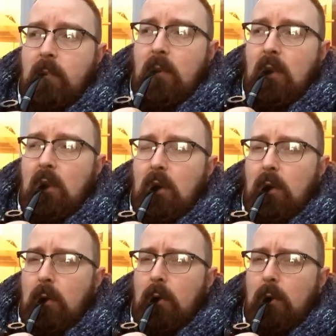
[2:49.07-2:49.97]

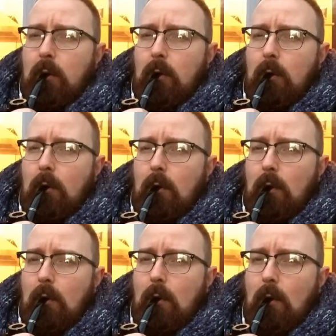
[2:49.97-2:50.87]

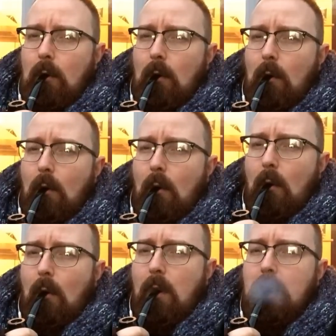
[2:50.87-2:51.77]

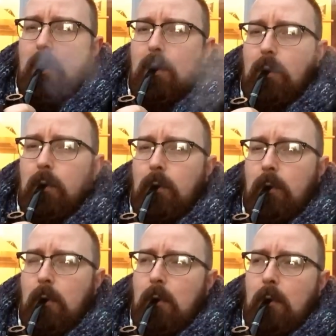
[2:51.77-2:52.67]

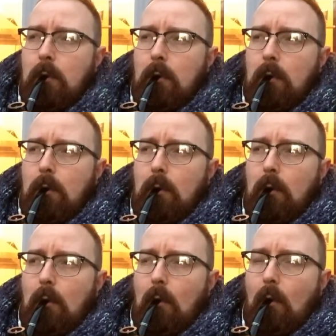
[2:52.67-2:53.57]

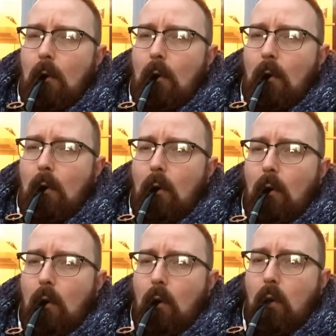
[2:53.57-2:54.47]

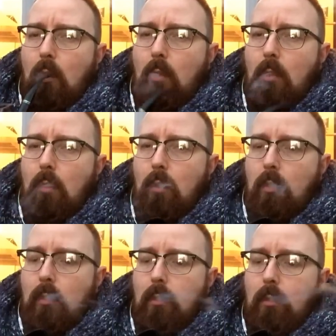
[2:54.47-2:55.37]

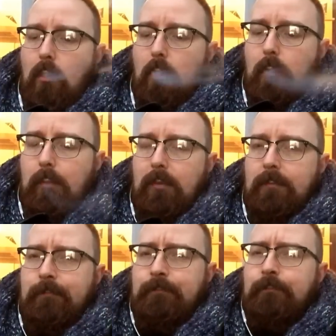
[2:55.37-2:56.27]

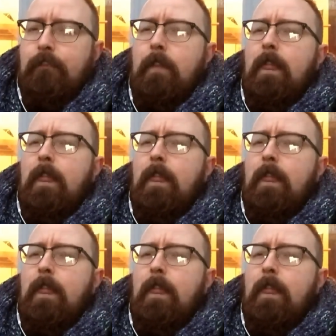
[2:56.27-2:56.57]
Nobody speaks.